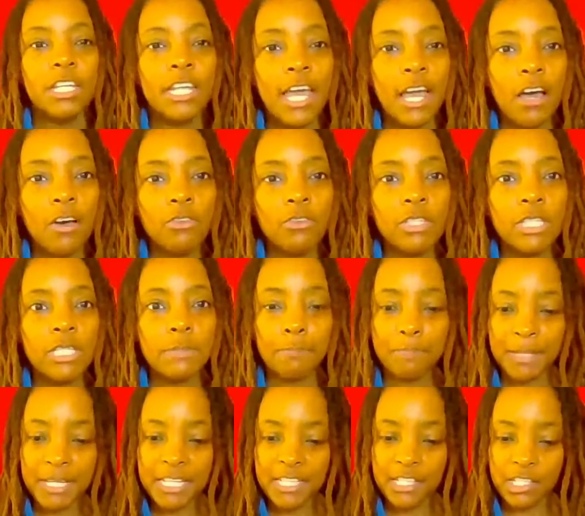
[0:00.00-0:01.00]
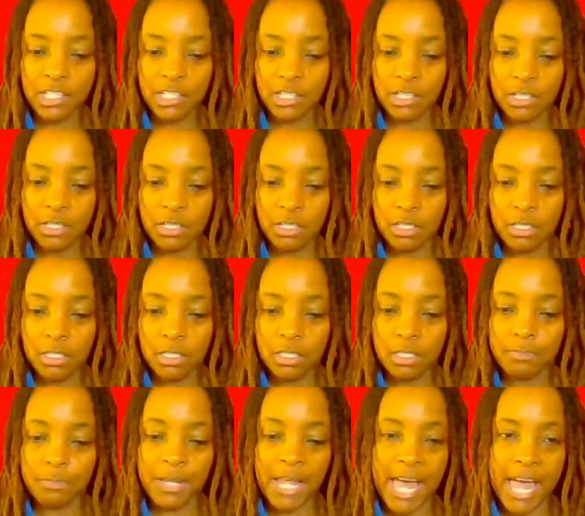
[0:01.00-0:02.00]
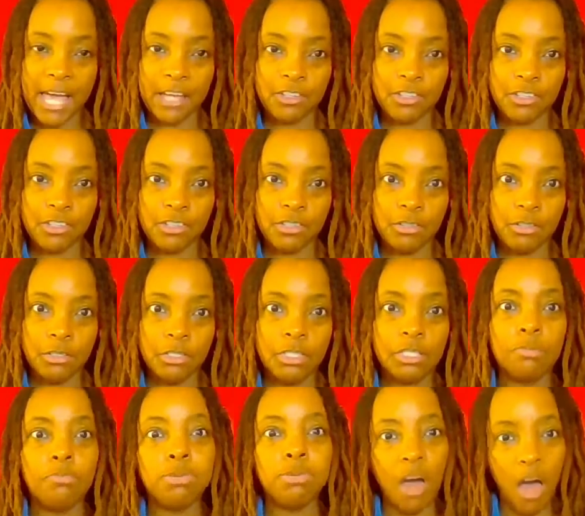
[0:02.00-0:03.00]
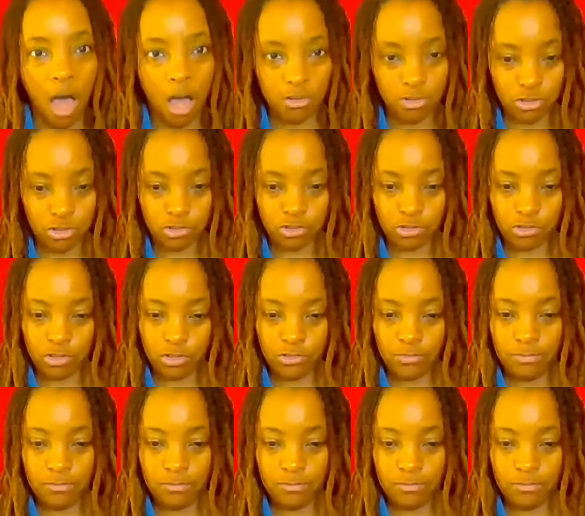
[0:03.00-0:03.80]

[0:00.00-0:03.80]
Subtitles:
Now, splish, splash, splosh.